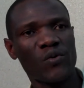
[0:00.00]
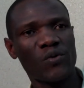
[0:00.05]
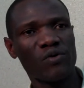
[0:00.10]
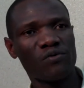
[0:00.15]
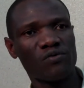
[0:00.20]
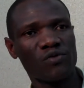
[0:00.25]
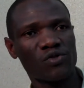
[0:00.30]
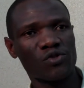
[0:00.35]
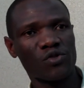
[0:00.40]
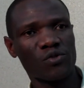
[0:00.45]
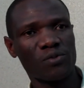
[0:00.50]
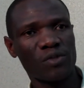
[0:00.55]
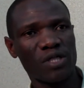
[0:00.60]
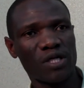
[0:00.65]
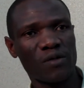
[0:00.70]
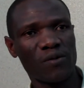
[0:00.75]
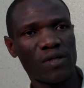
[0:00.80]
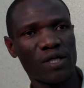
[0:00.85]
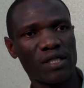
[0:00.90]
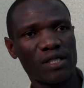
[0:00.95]
We've also been
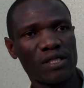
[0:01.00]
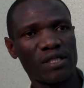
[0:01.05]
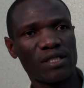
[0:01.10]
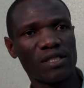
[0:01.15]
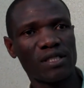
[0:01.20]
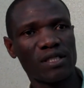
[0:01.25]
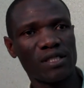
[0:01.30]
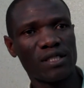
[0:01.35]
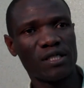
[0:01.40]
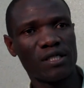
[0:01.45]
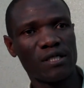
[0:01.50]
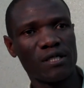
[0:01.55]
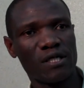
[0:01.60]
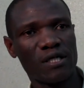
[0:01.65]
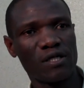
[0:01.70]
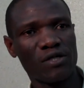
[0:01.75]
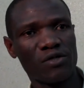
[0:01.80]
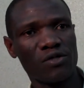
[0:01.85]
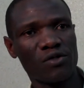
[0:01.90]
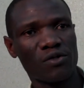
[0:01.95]
awarded,
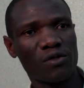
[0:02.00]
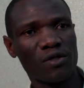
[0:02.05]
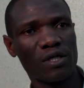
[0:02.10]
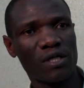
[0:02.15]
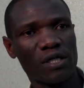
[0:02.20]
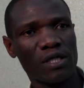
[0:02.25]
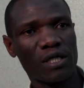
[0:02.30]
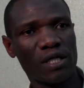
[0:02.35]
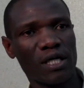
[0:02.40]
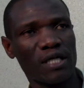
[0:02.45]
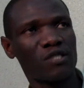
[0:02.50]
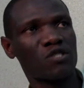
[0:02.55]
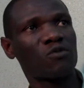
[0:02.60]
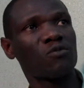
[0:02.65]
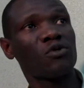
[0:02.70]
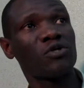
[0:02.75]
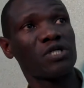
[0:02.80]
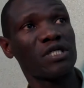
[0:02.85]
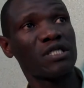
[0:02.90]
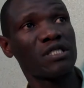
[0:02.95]

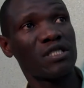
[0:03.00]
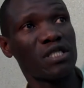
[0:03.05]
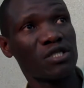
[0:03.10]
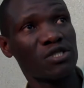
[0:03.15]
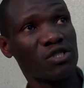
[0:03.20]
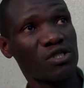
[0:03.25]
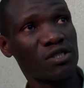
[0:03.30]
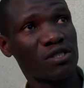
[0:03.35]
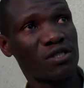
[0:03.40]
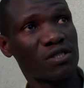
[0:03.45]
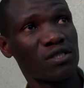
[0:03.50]
customer orientation.